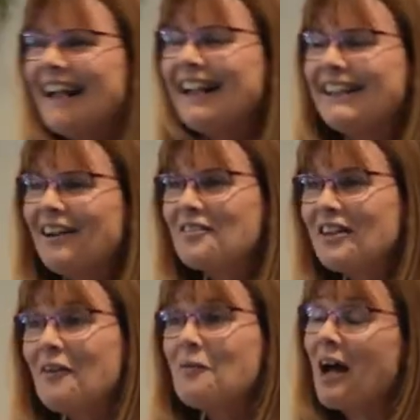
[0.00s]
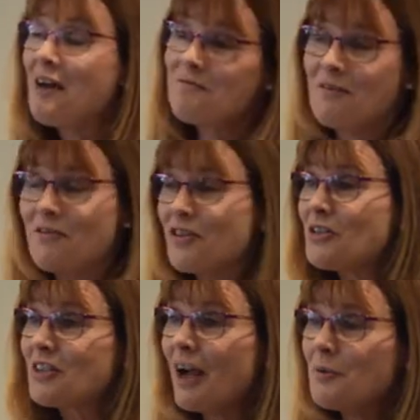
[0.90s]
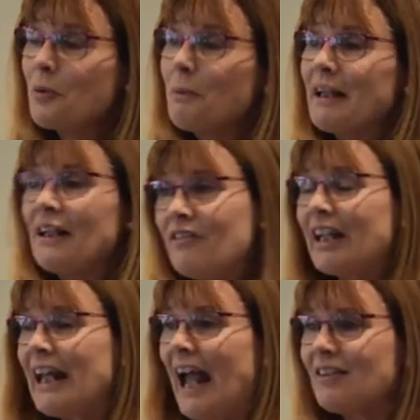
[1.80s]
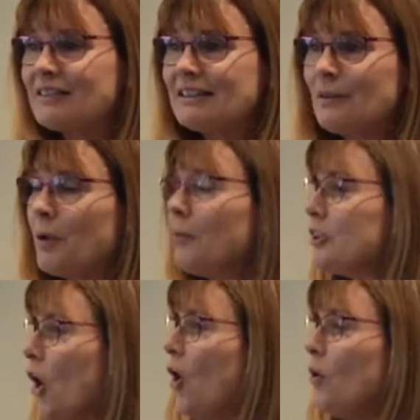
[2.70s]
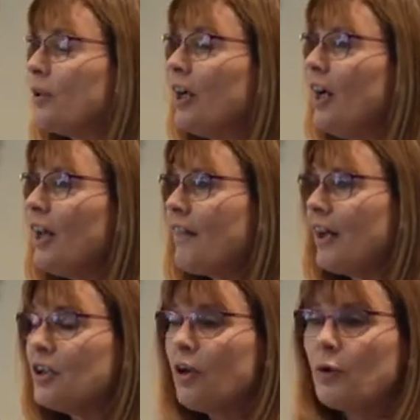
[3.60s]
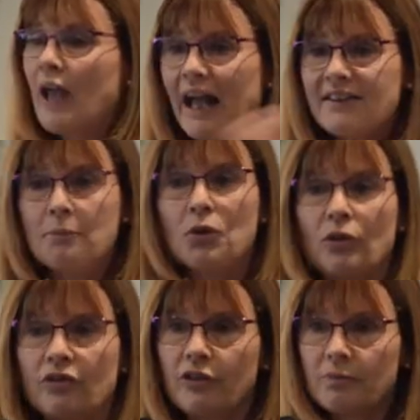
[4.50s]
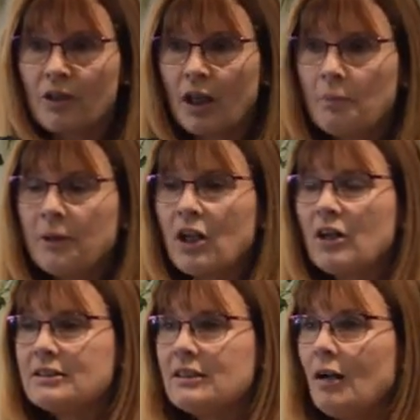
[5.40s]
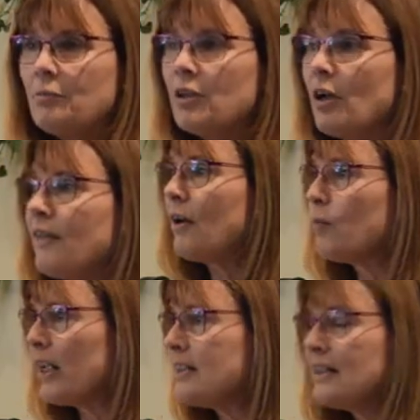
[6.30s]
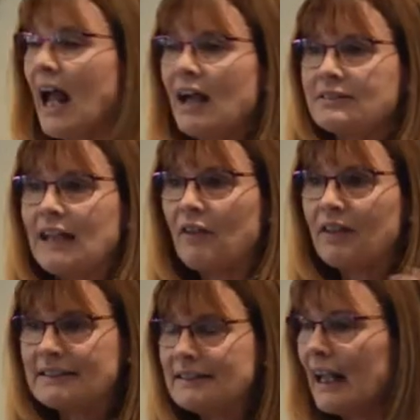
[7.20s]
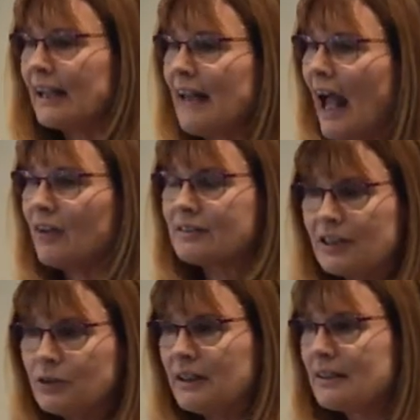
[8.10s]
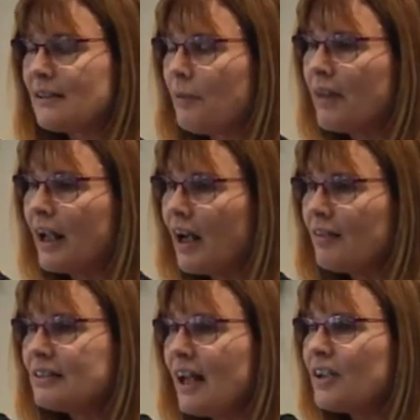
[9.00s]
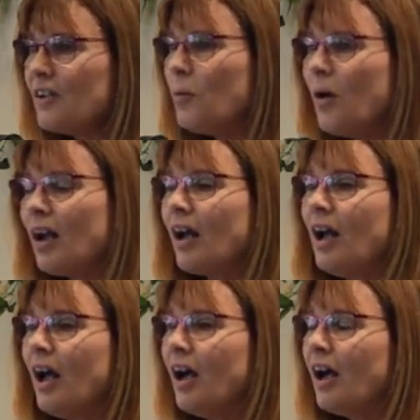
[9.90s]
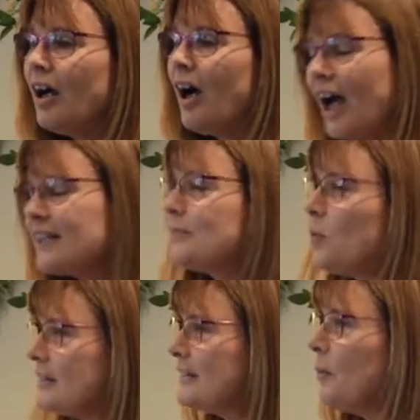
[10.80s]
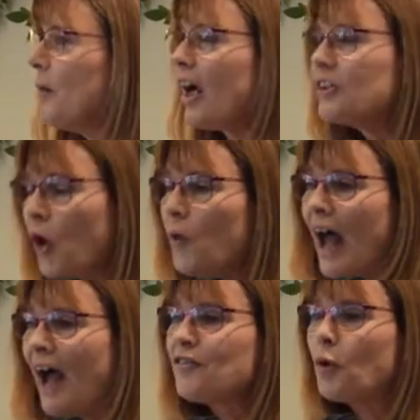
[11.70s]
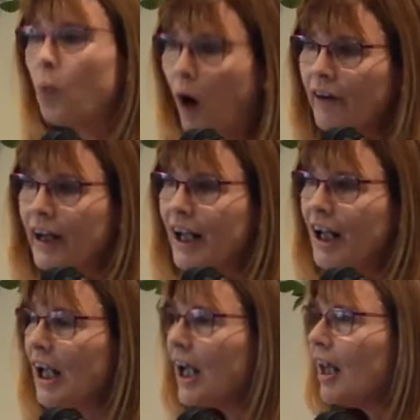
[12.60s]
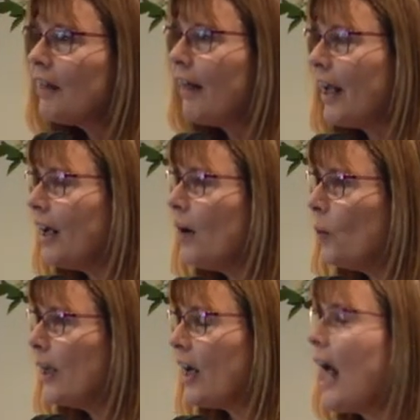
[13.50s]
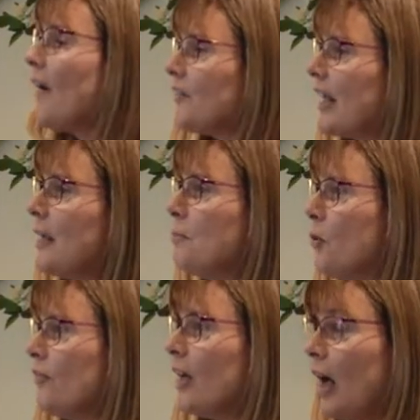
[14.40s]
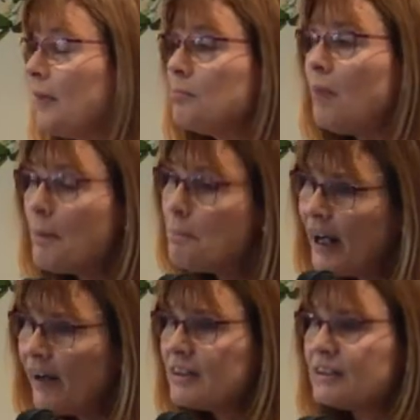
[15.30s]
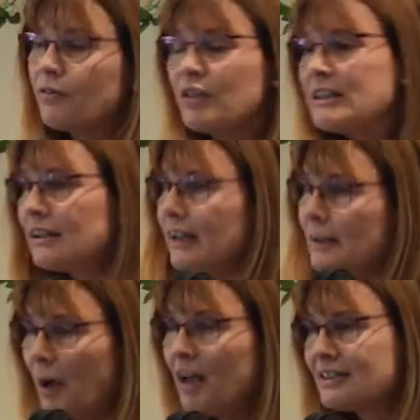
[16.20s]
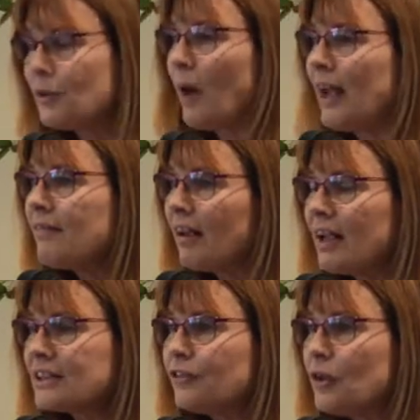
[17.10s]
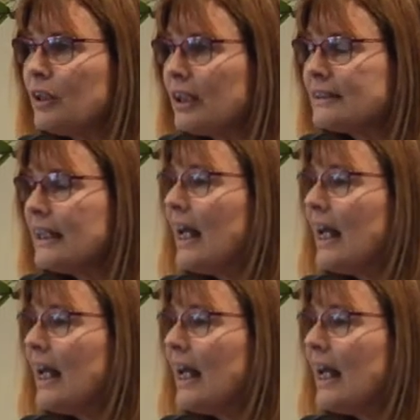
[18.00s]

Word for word: and, um, you know, a, a few times we've been living in houses and we were told that, you know, you have to move because um, you know renting the house out, they're selling the house, they're doing something. And I was like, you know what? I just want somewhere I don't have to worry that we're going to have to keep moving. And my parents have recently passed away in the last few years,